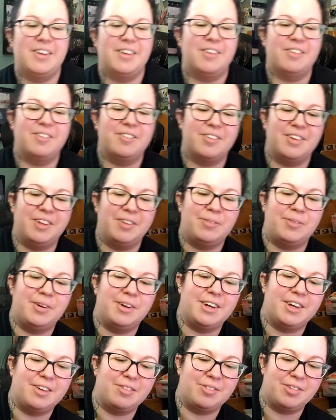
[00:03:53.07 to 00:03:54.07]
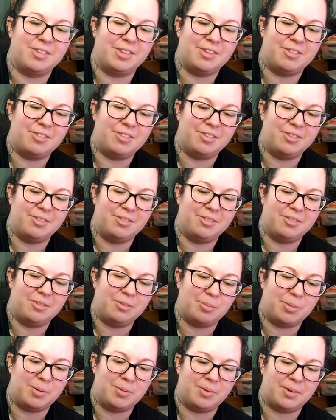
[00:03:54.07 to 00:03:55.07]
don't really want to give you this news,
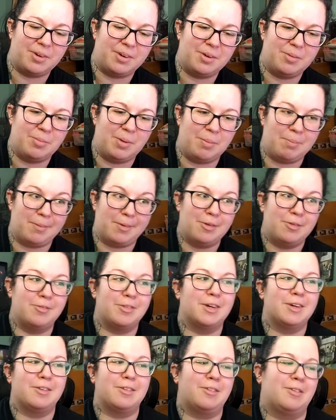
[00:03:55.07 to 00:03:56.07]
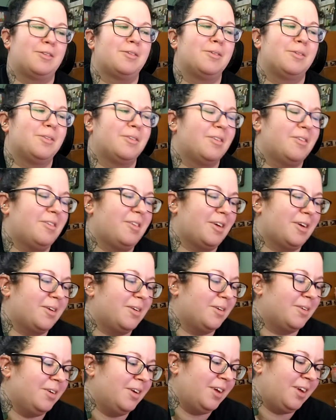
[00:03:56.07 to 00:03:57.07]
but we're going to be moving soon.
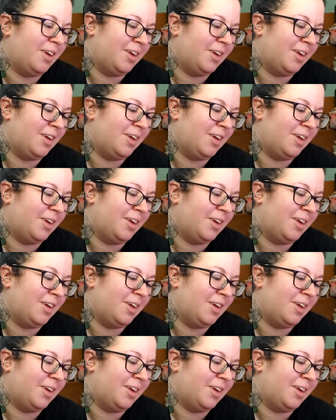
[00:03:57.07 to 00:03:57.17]
So,